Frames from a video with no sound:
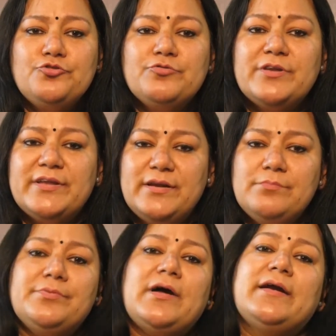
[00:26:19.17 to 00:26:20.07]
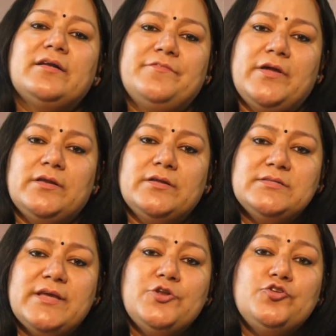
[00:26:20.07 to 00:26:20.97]
to create brand
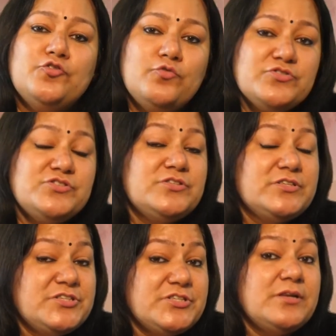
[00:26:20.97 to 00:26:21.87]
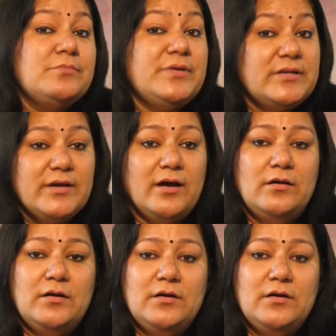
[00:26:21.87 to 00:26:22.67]
awareness and use digital media